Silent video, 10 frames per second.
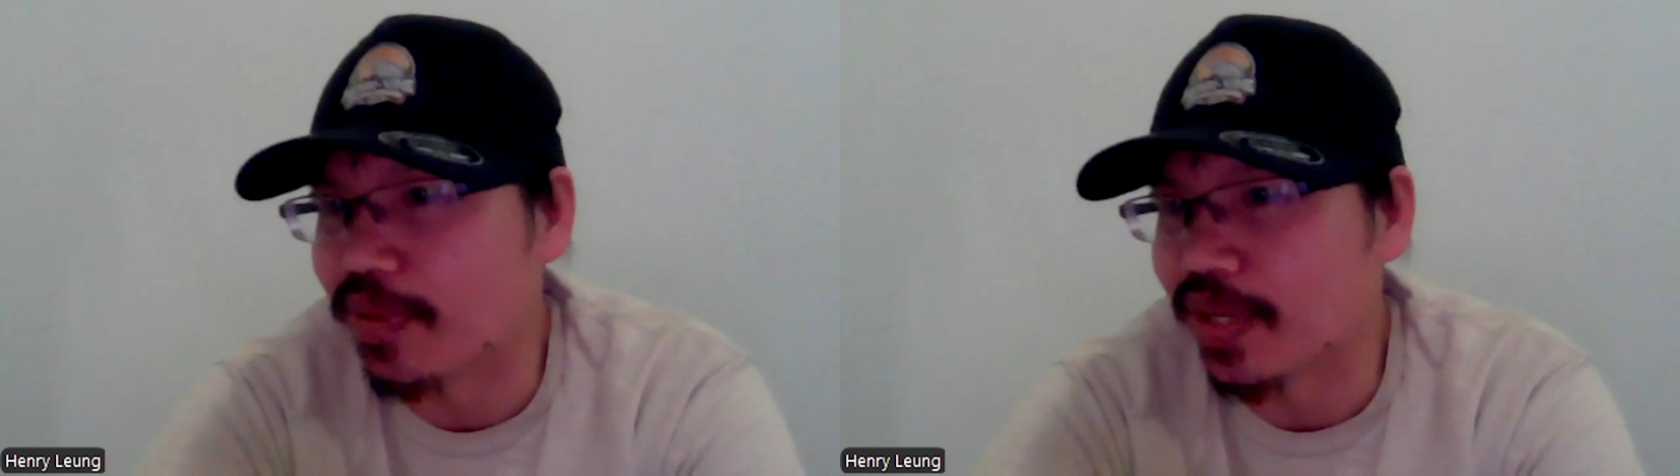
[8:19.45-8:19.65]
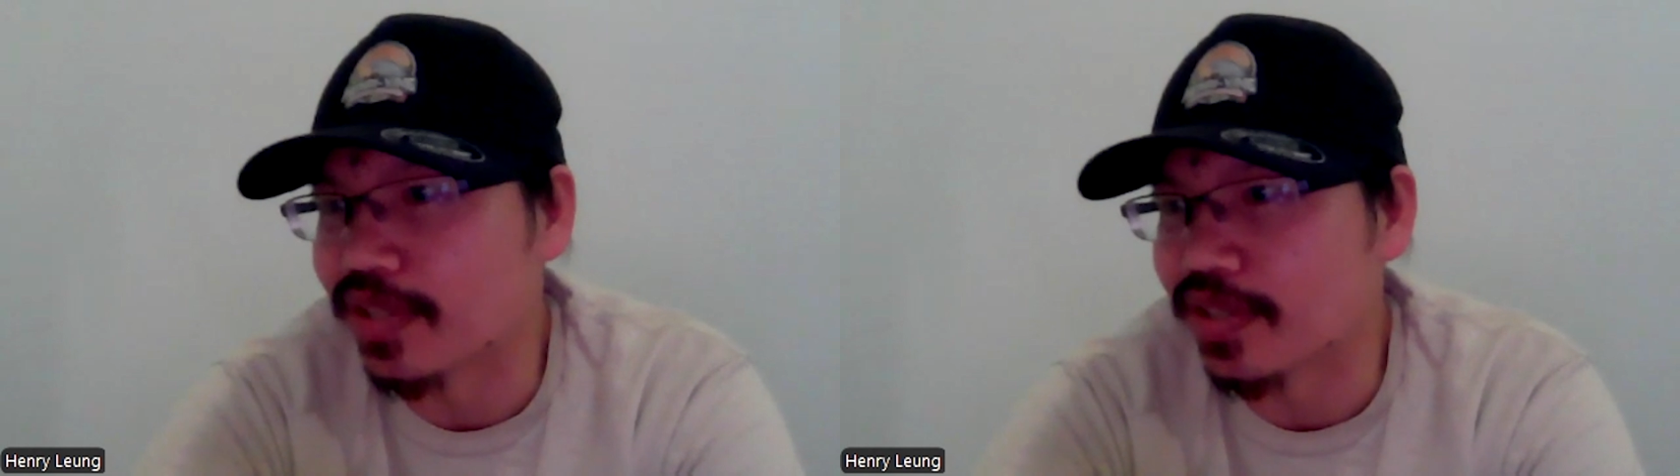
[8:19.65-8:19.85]

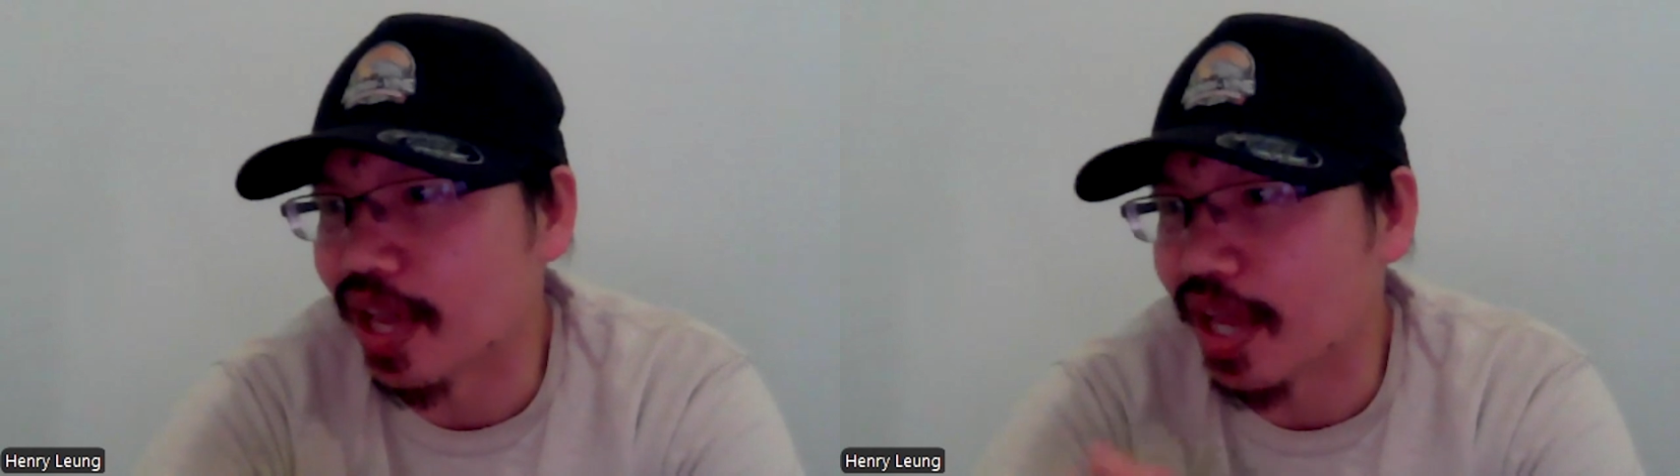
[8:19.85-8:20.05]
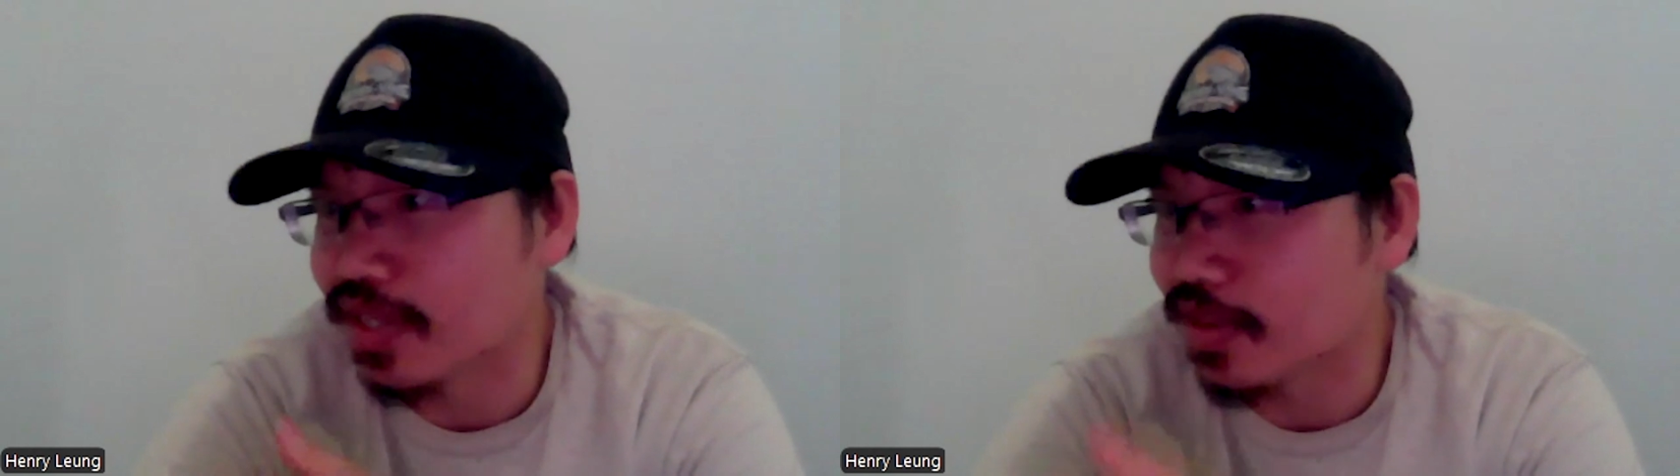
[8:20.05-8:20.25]
because
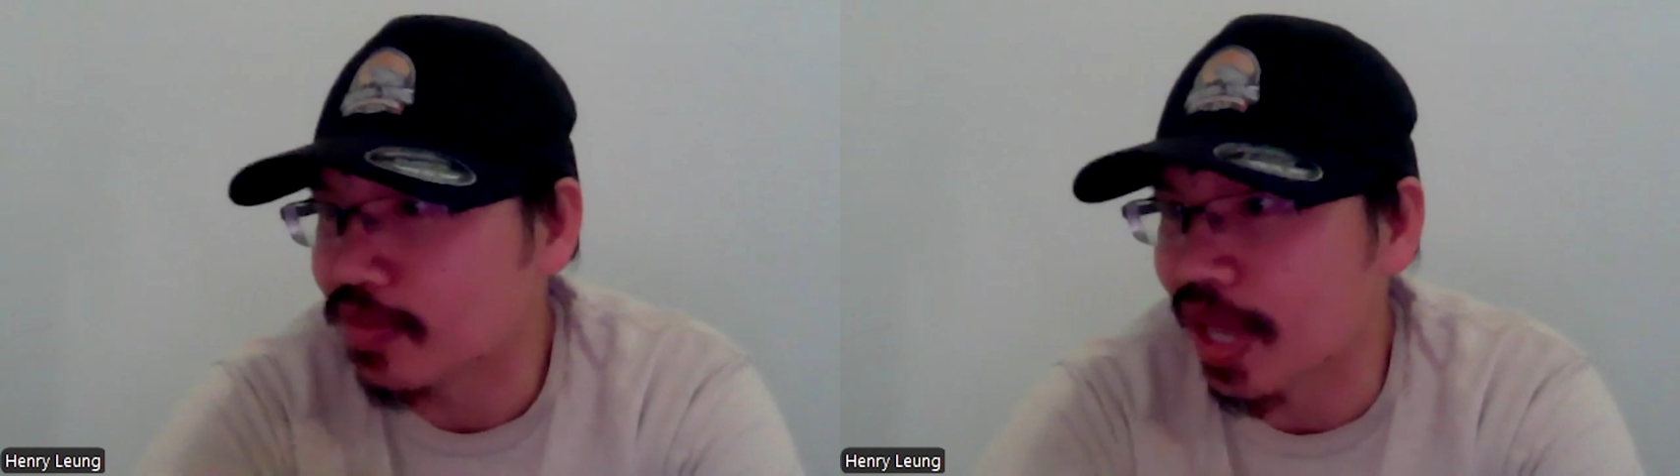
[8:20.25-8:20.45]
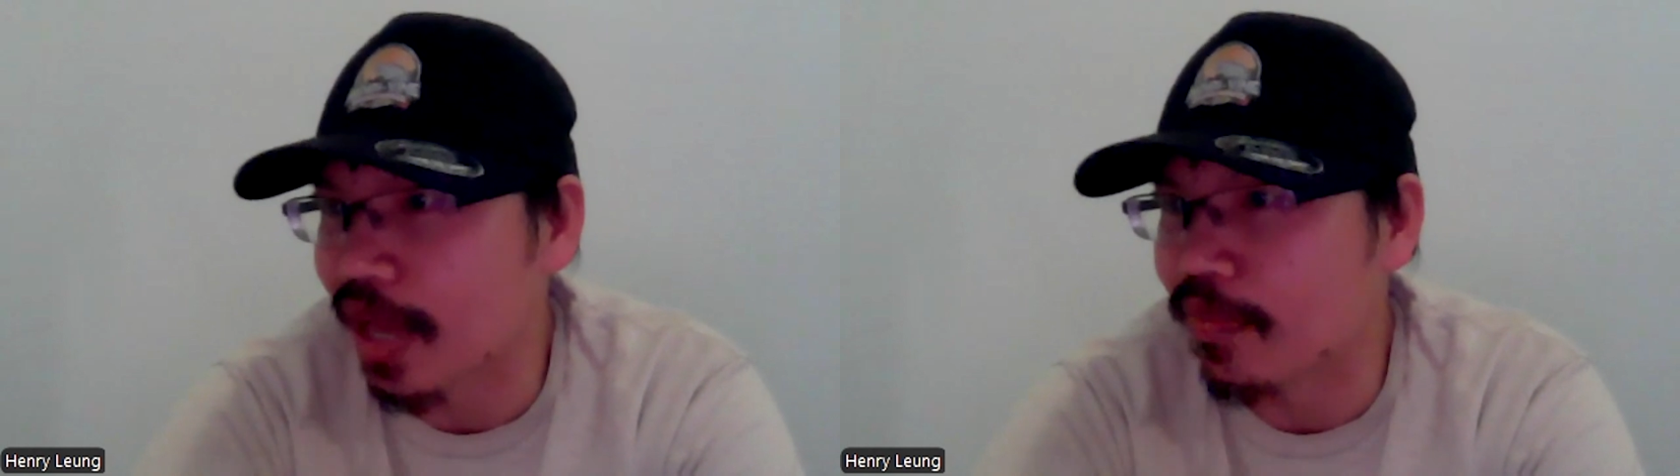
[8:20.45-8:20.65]
I had
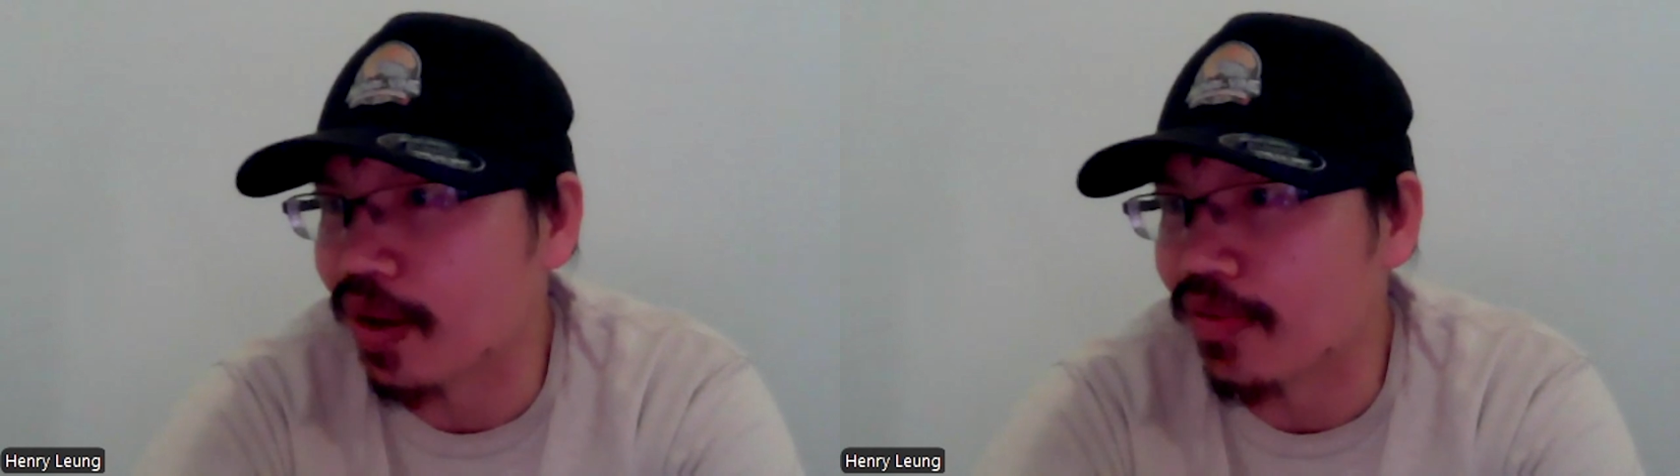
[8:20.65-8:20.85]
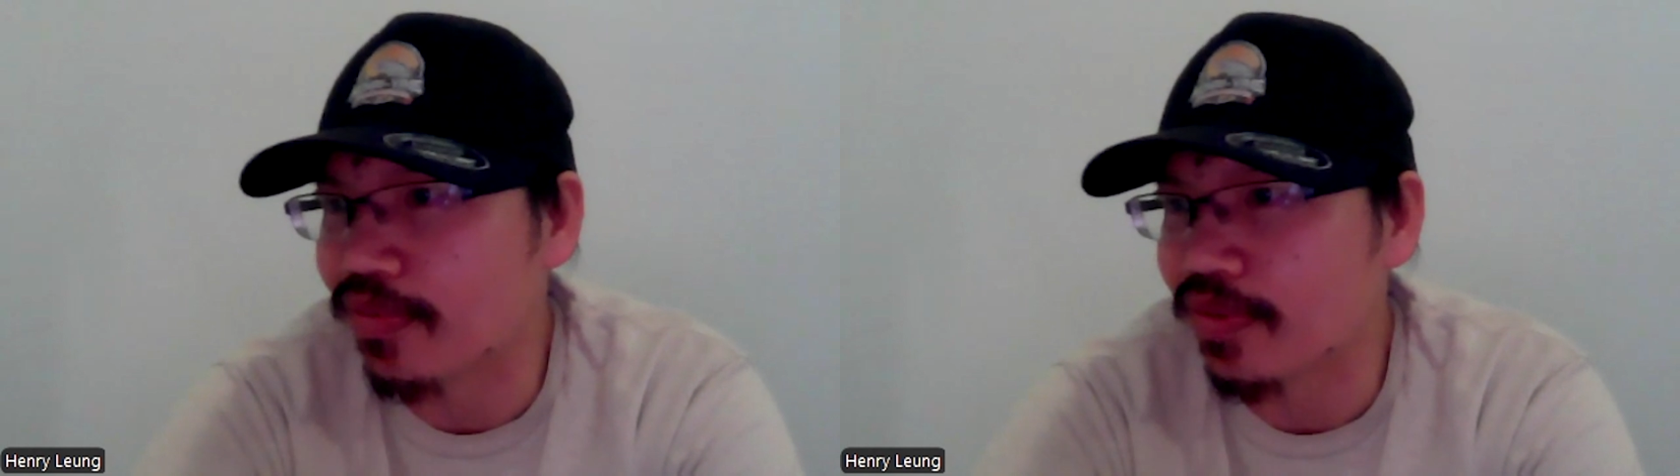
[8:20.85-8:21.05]
some time
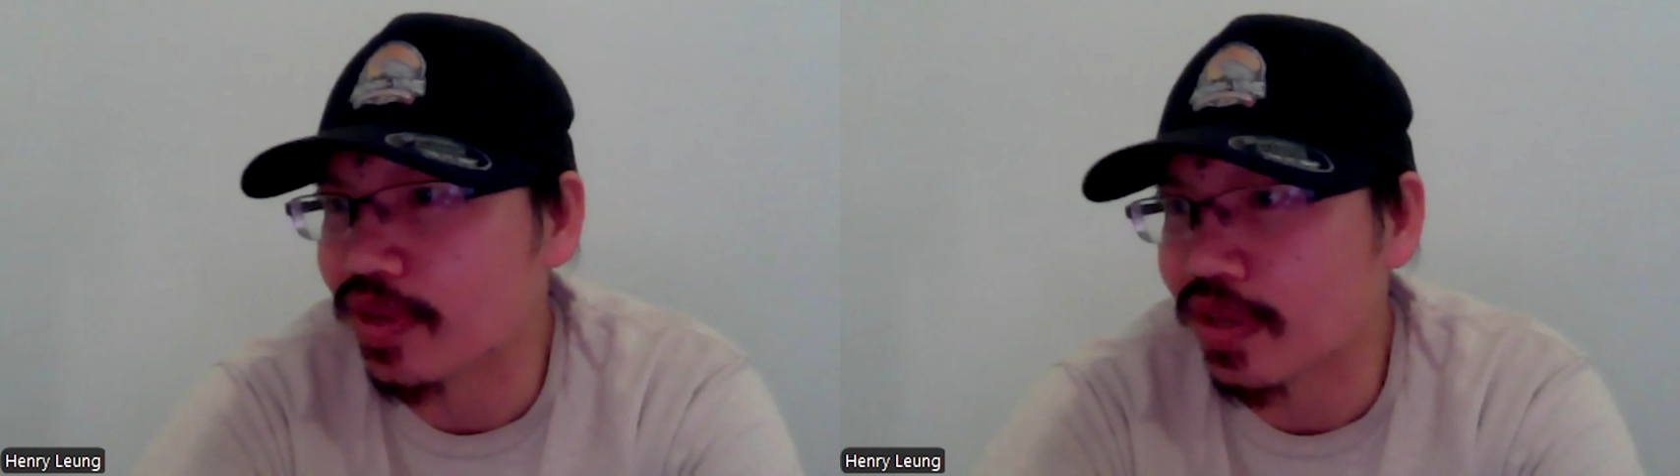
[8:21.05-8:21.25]
off.